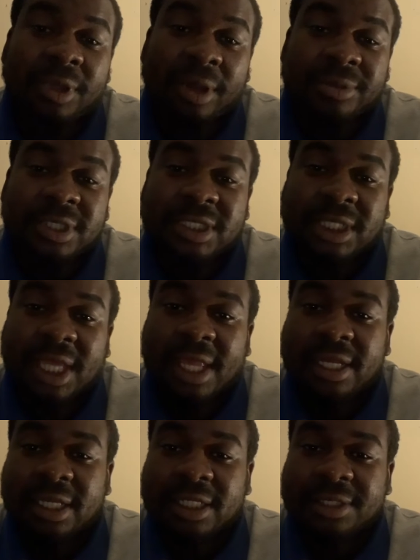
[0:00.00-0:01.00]
opted to get
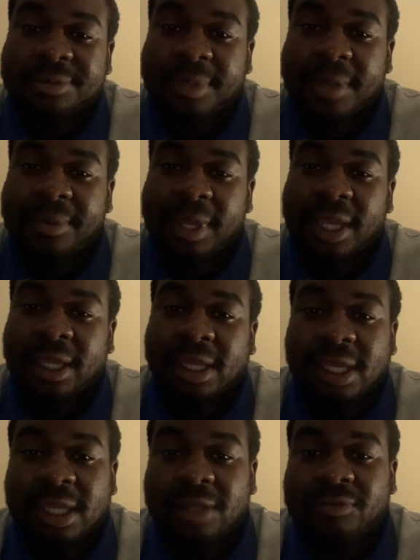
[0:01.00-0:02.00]
Nicolas Pepe
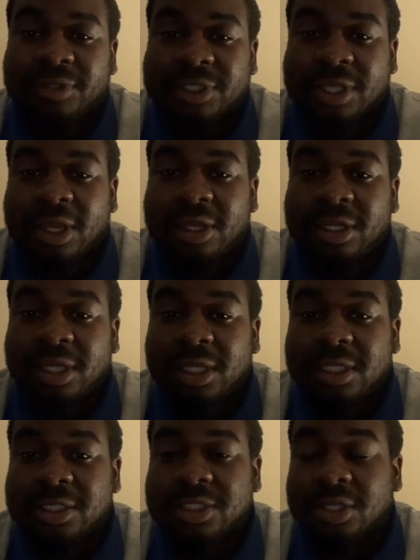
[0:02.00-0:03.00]
in return.
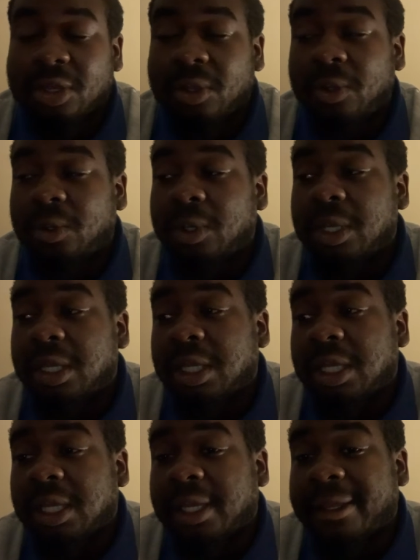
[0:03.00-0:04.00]
So,
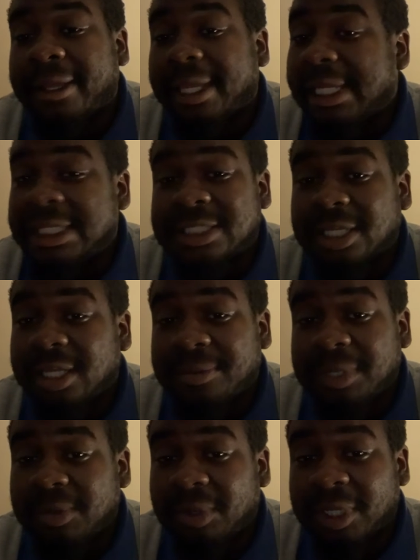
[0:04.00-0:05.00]
he's going to
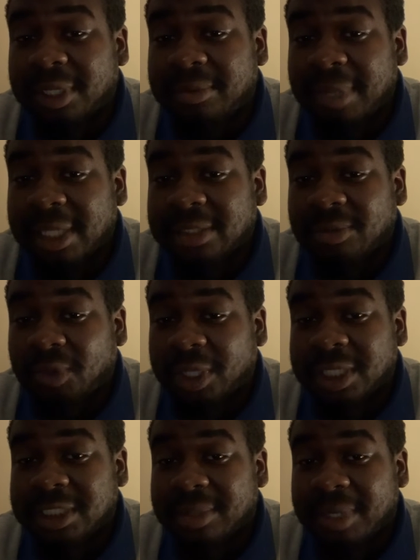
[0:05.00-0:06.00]
be
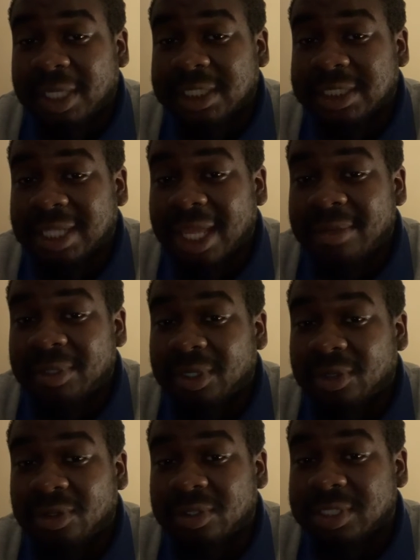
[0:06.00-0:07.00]
wanting to make a statement. Of
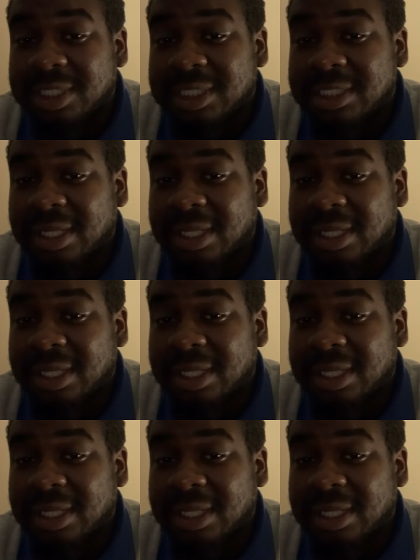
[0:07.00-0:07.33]
course, this is a